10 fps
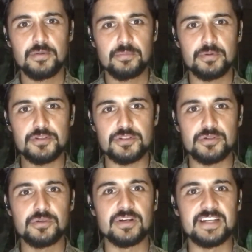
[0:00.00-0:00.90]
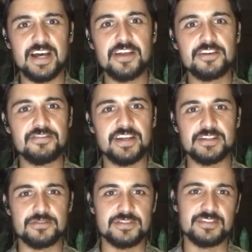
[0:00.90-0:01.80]
pursue in other
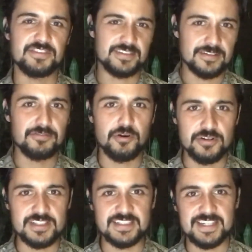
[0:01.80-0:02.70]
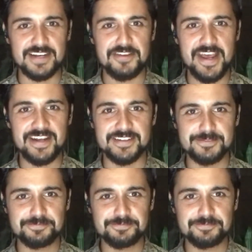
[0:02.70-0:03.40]
venues if it, of course, gets out of hand.